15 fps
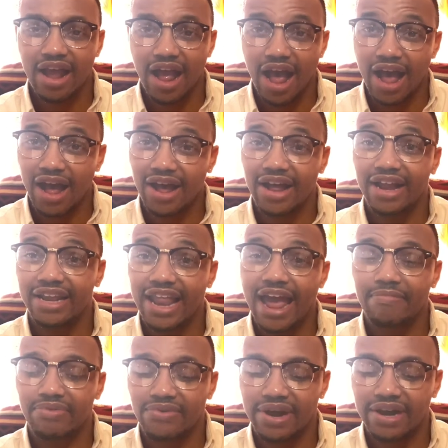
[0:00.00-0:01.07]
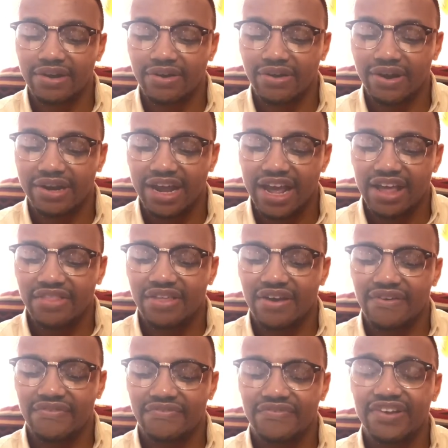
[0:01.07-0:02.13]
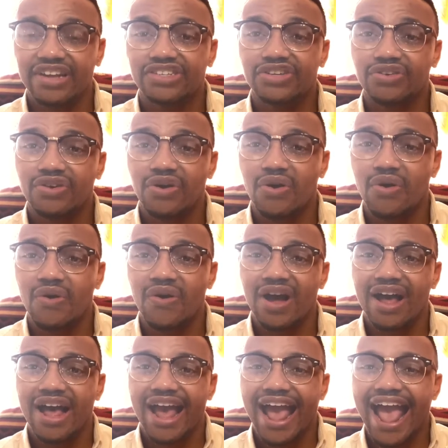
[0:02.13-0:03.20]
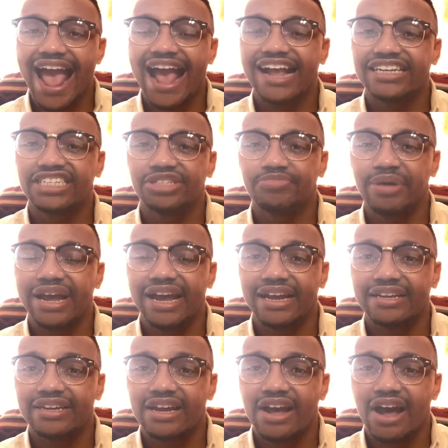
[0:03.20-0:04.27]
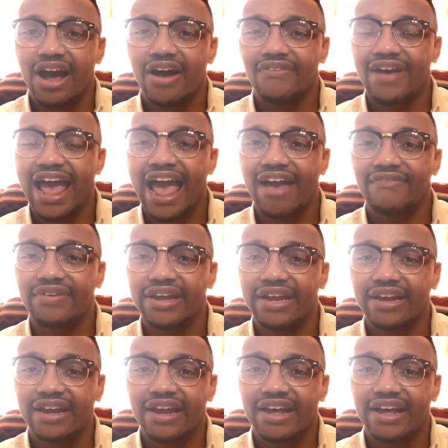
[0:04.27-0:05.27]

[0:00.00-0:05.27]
elaborate on the physical aspect of having